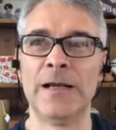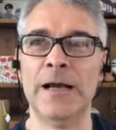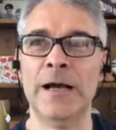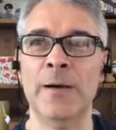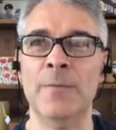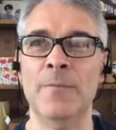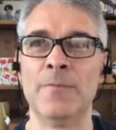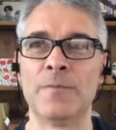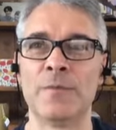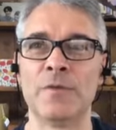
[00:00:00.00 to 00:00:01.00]
um,
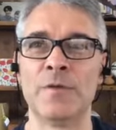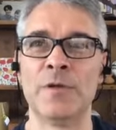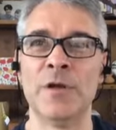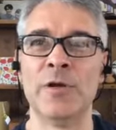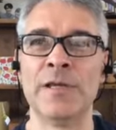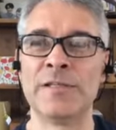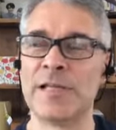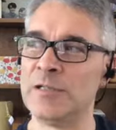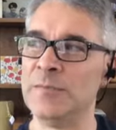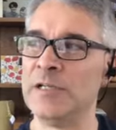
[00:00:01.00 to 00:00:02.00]
you know, he
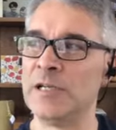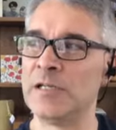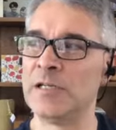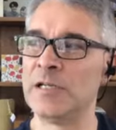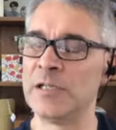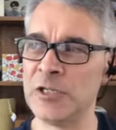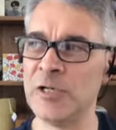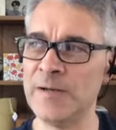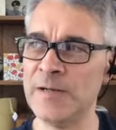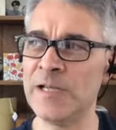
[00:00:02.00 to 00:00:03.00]
said to me the other day, he you
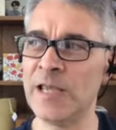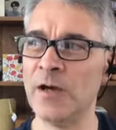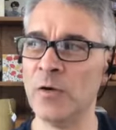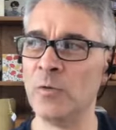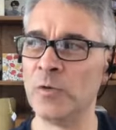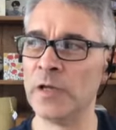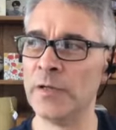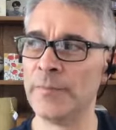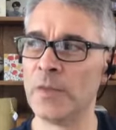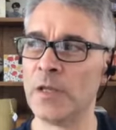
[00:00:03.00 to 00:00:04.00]
know, as I get older,
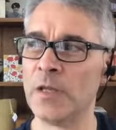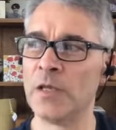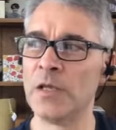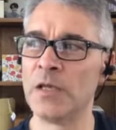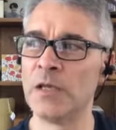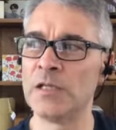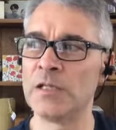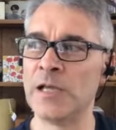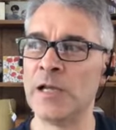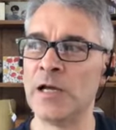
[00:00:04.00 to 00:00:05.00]
he
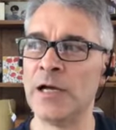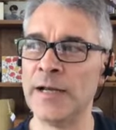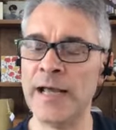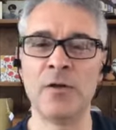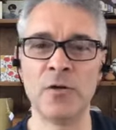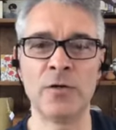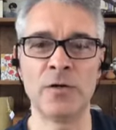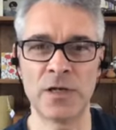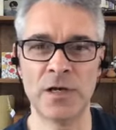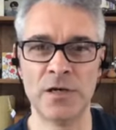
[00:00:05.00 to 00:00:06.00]
said, I now look
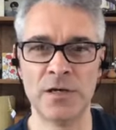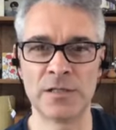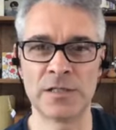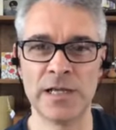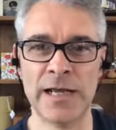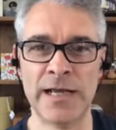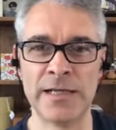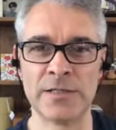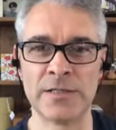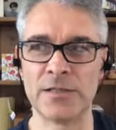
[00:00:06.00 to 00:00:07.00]
at cars
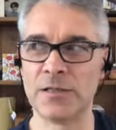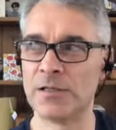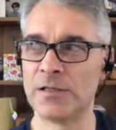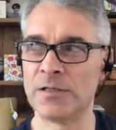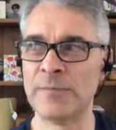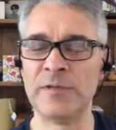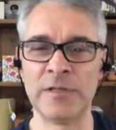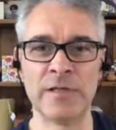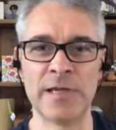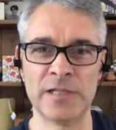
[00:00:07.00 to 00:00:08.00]
as something
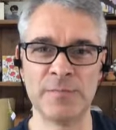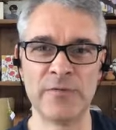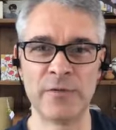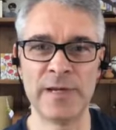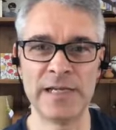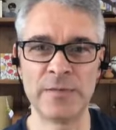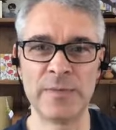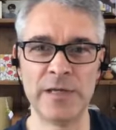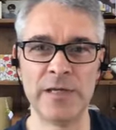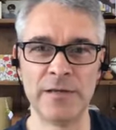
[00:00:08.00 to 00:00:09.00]
that gets me from A to
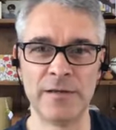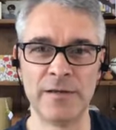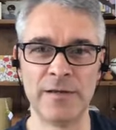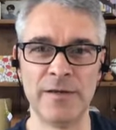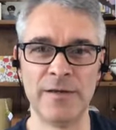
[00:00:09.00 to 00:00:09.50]
B mm.